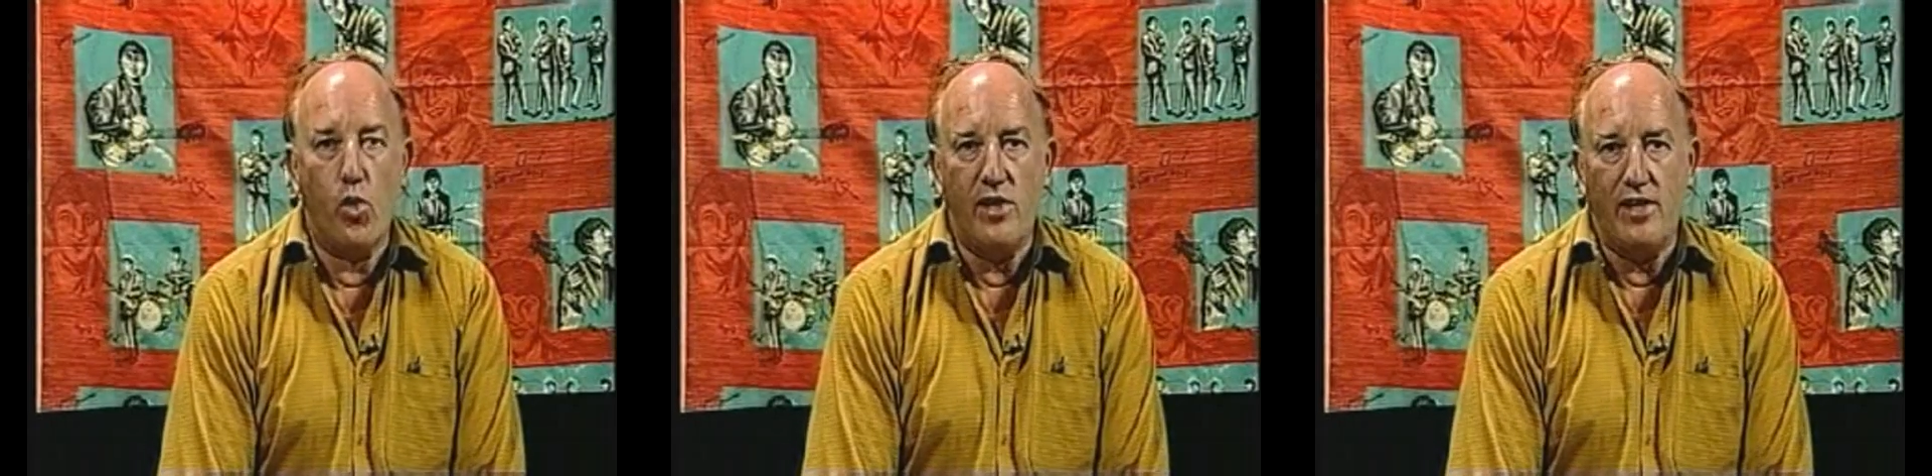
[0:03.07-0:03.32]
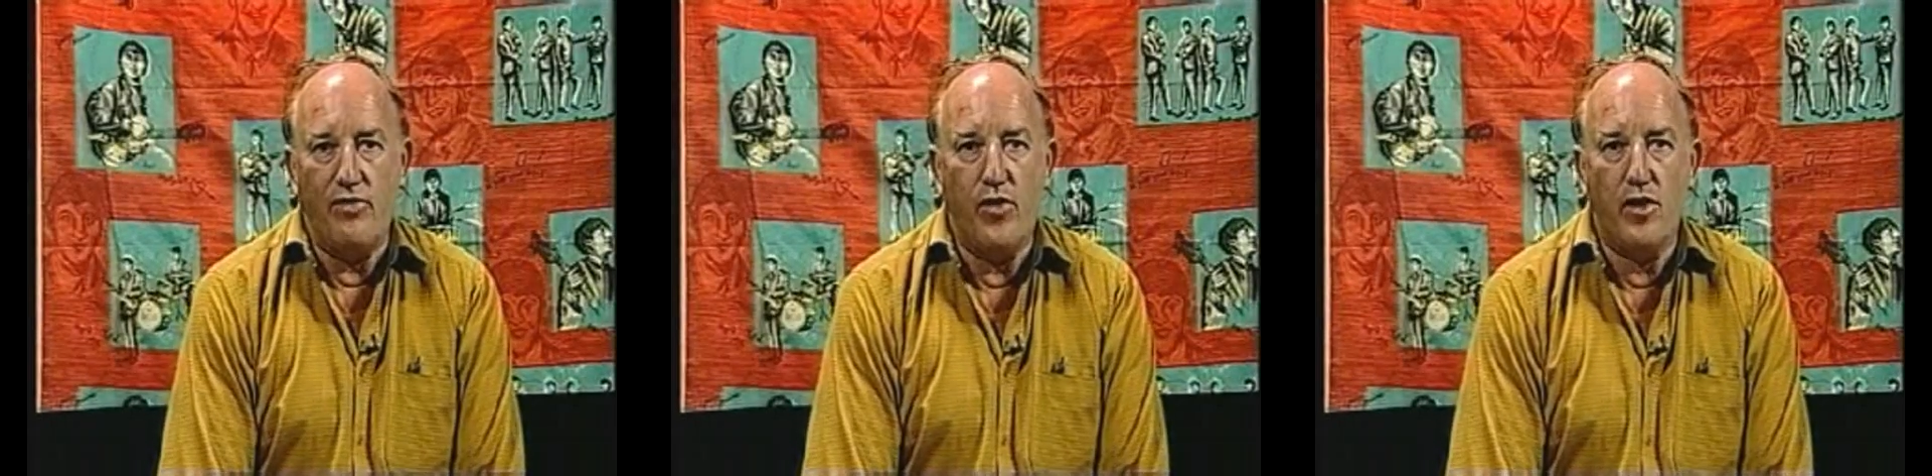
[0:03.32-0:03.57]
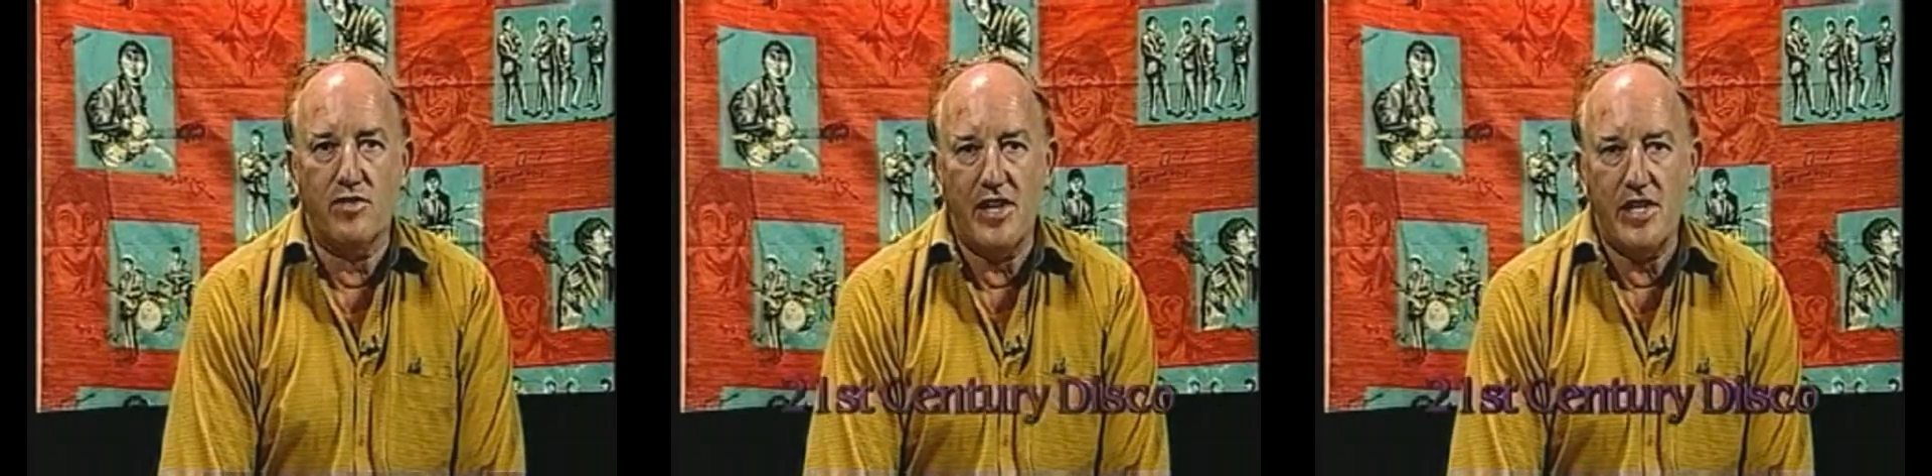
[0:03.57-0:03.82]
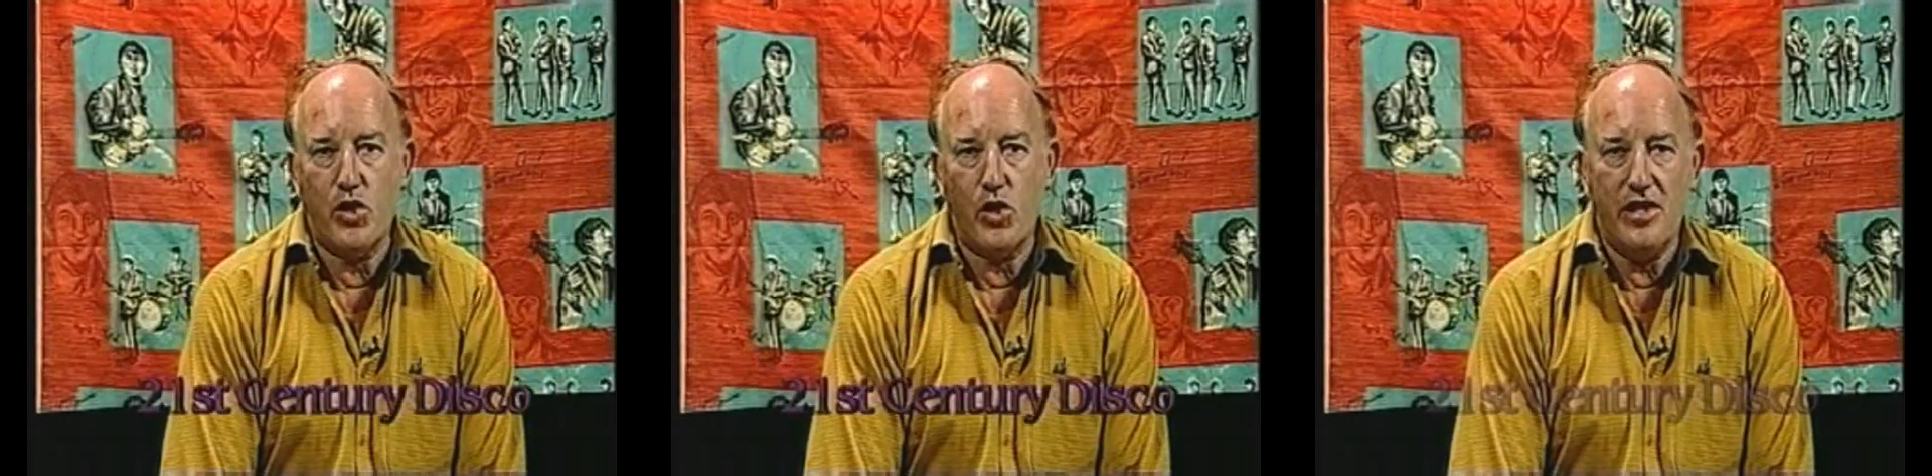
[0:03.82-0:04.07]
21st
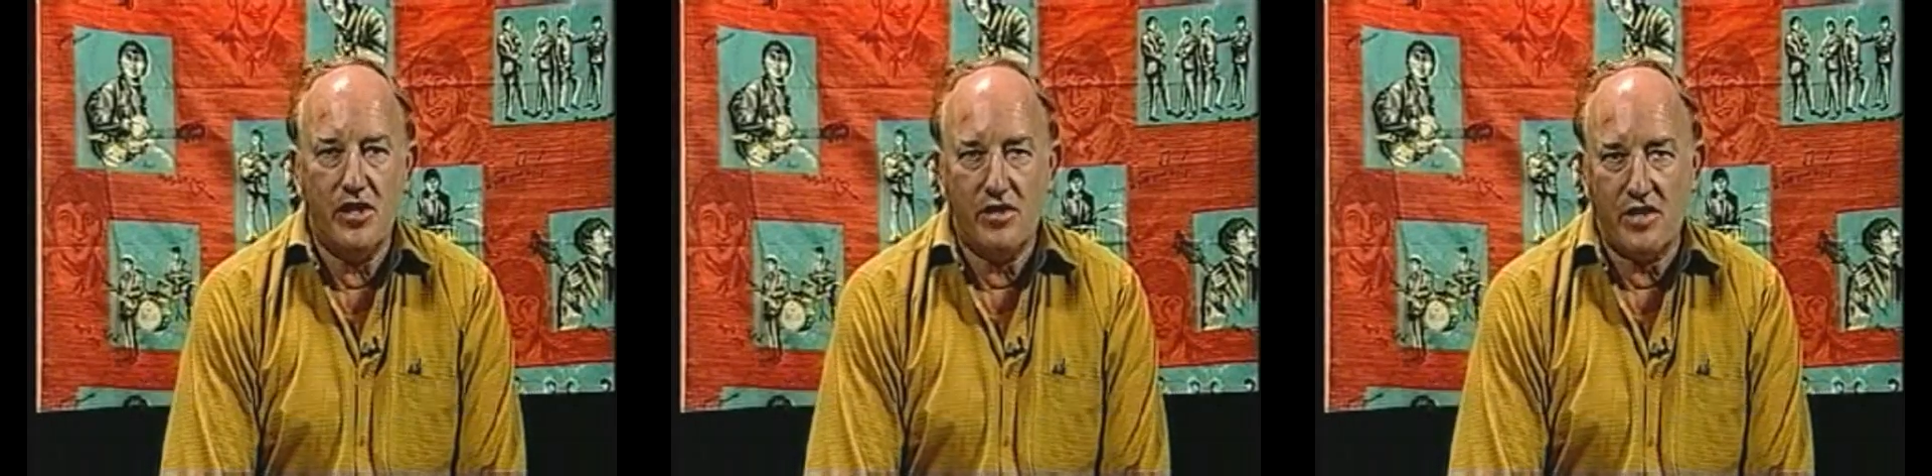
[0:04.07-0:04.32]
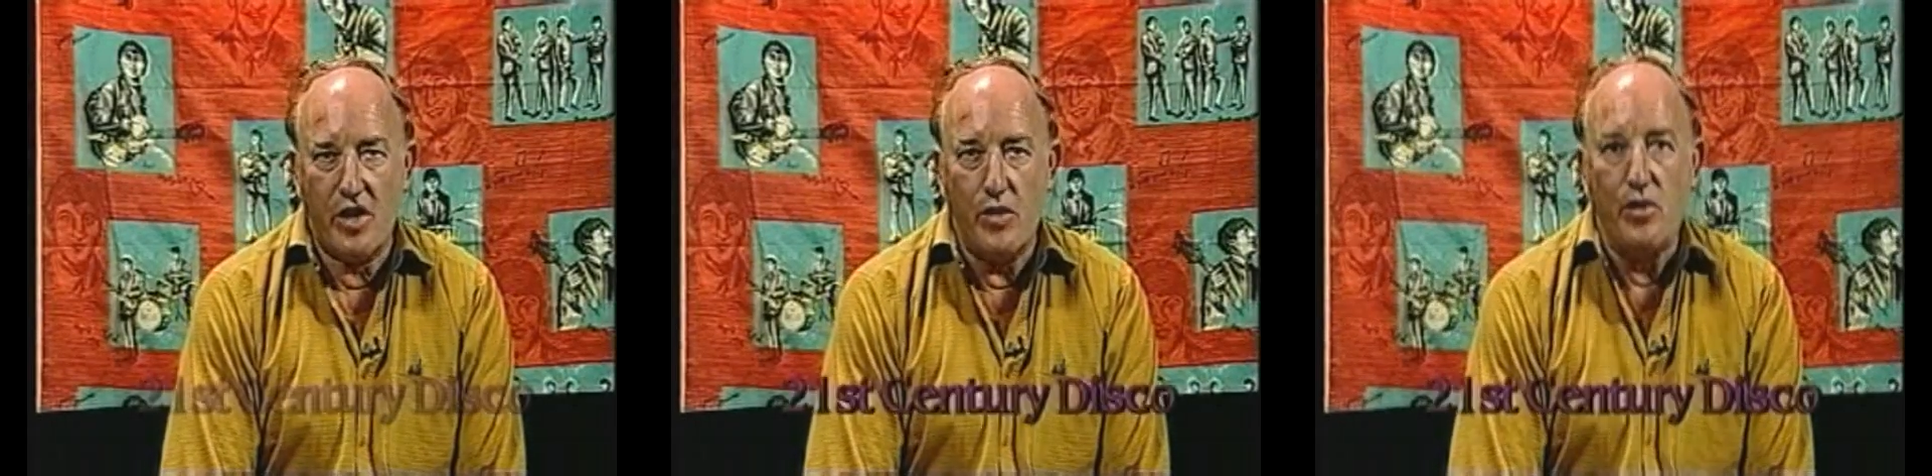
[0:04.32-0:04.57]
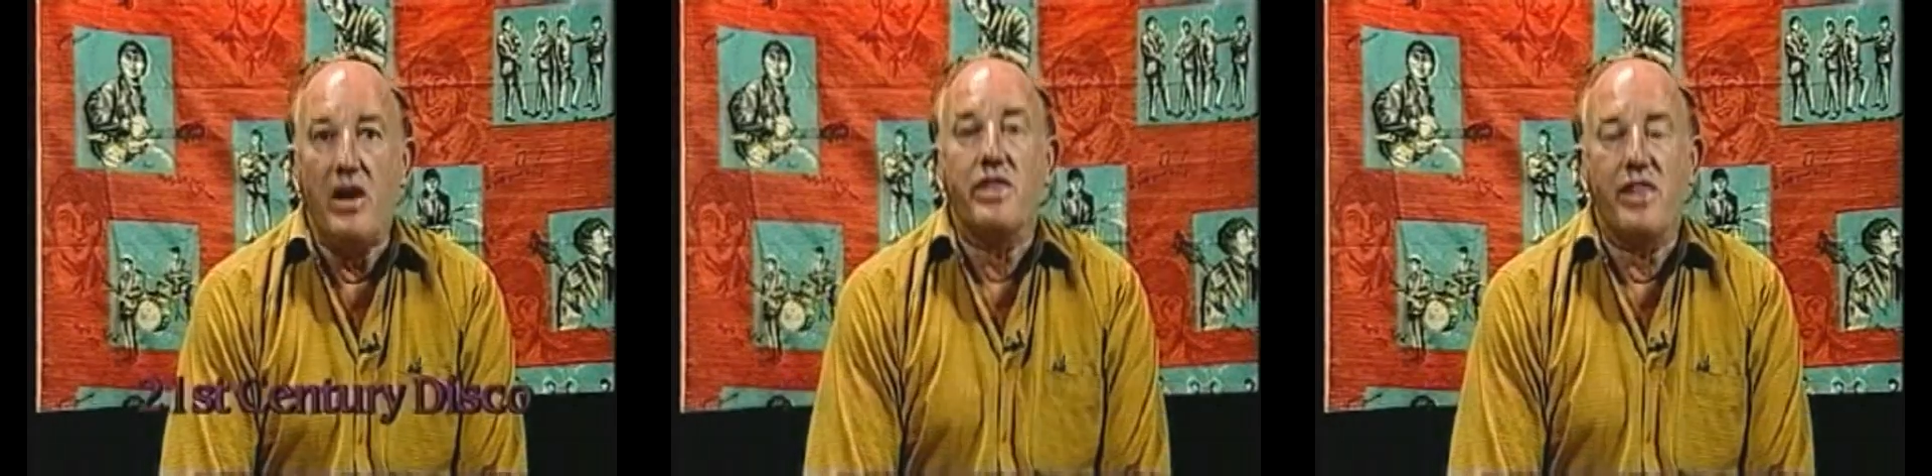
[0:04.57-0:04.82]
Century Disco,